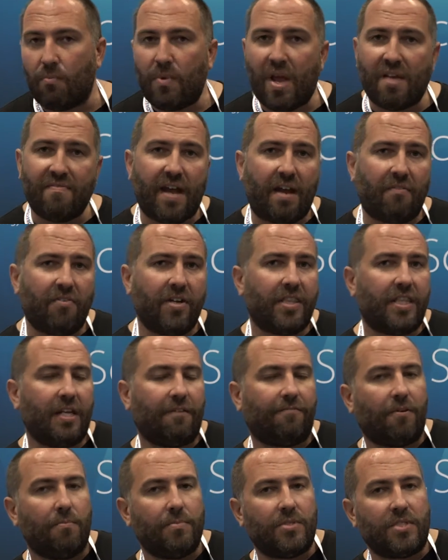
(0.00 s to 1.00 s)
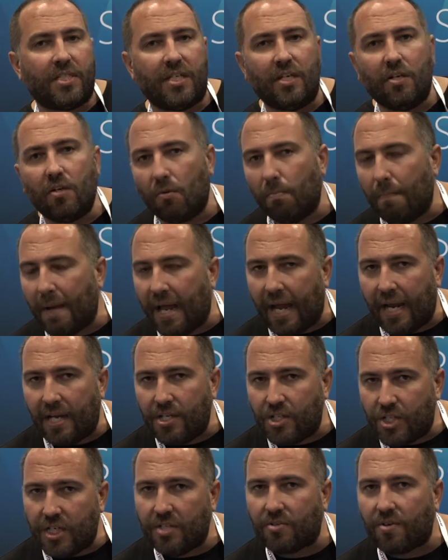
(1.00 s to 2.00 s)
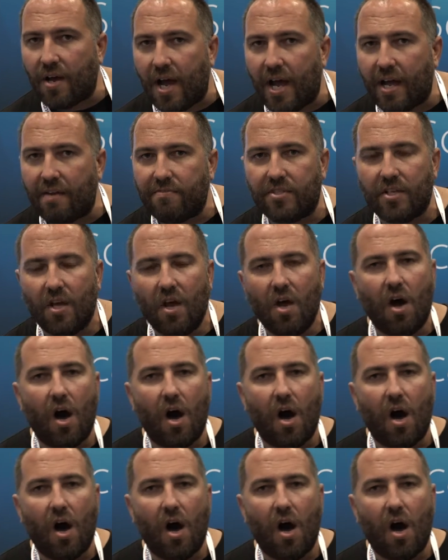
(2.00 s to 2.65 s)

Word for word: And we have everything from single bay G drives